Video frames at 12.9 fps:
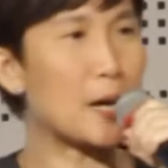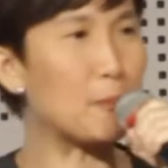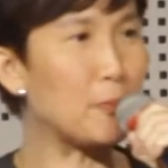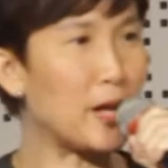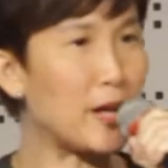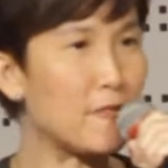
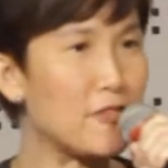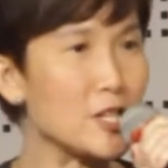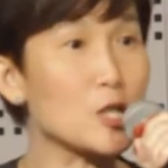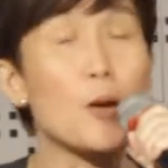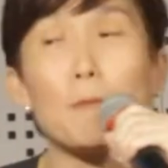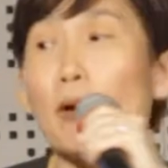can play
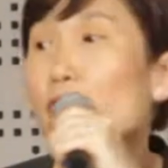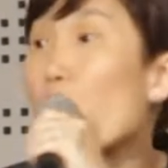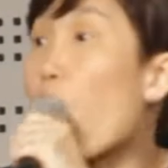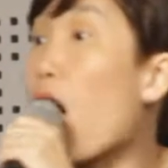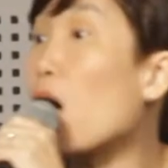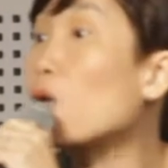first
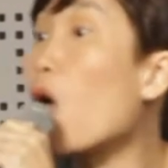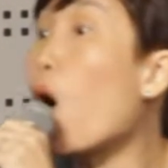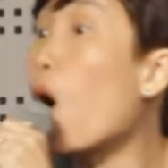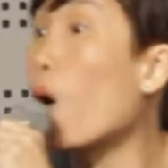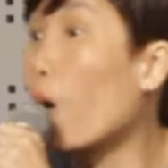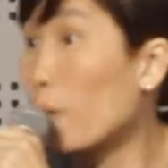for how
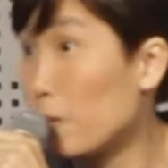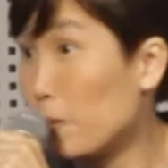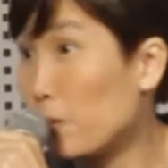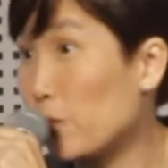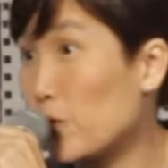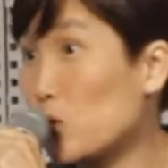long?
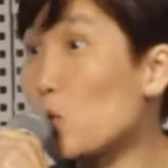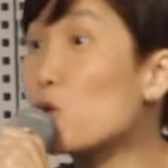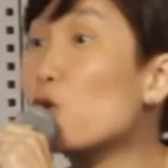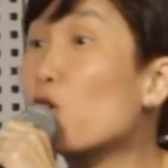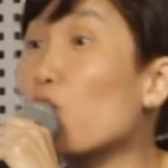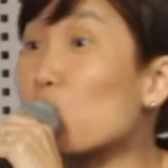So
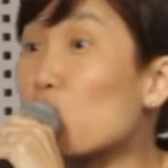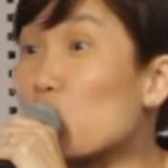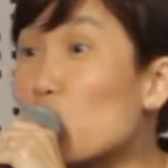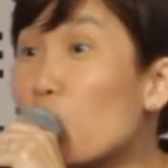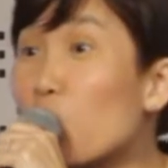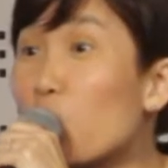you got
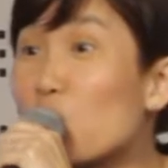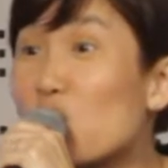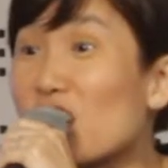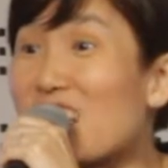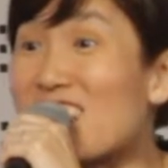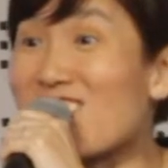to coach
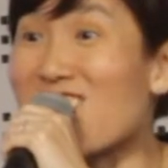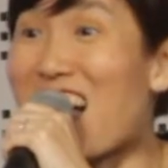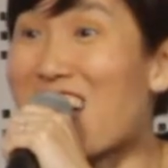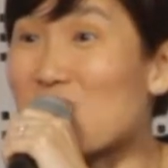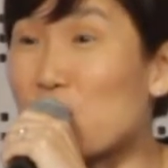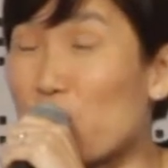your kid to
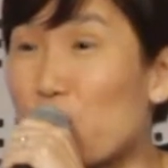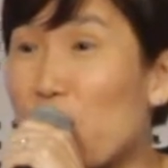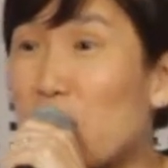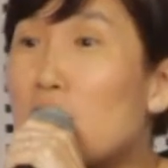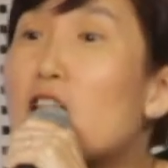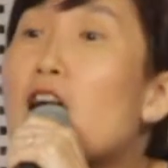ask a
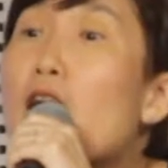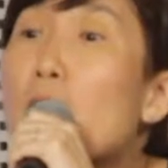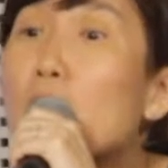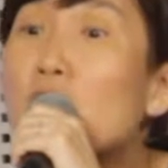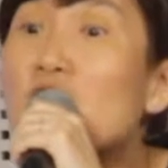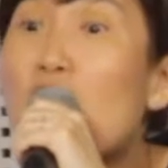friend,
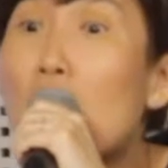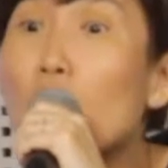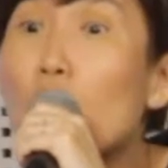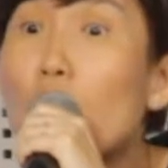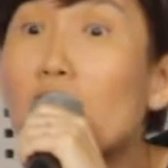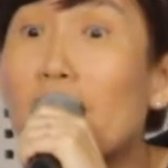Emily, how
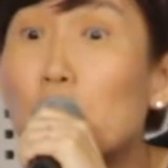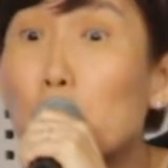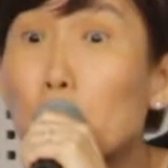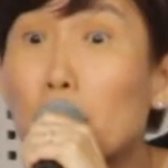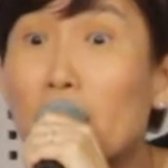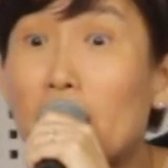long can
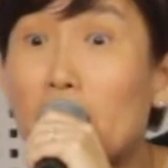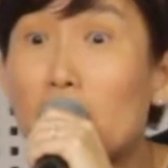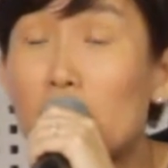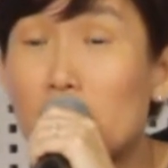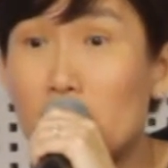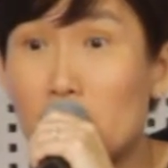you play?
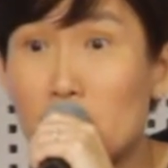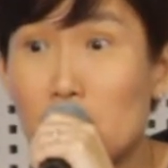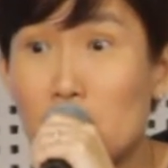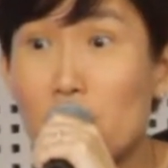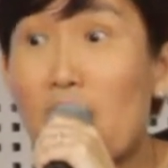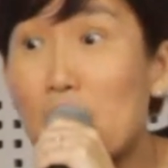
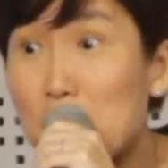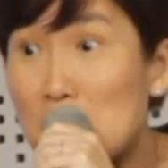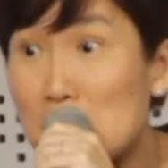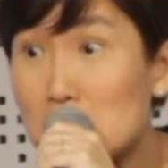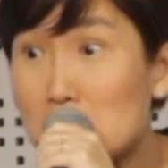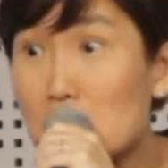5
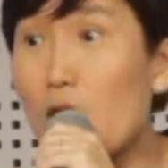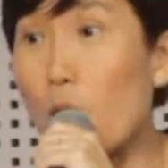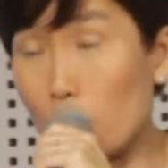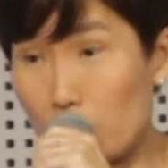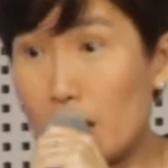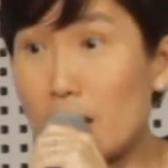minutes?
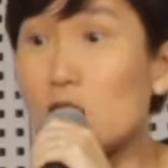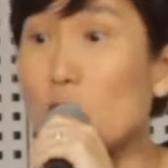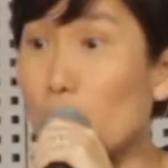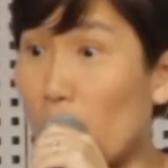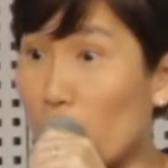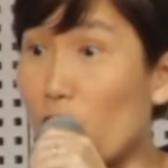Okay, you
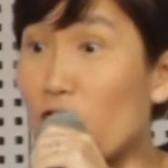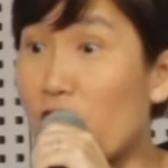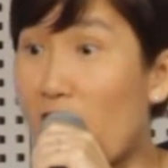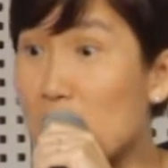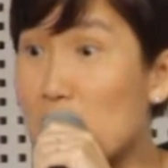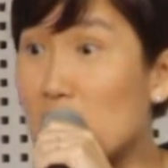play for
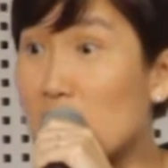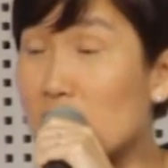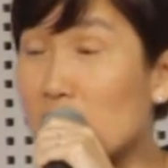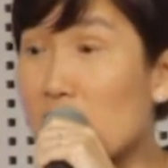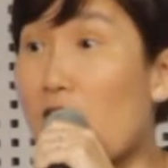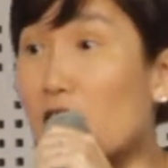5
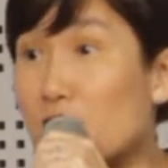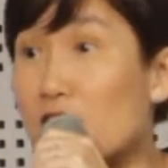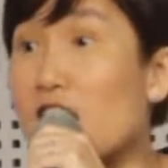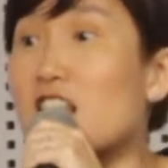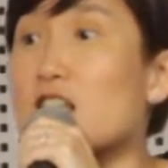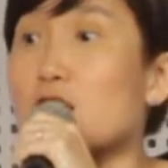minutes. After
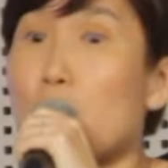that, it's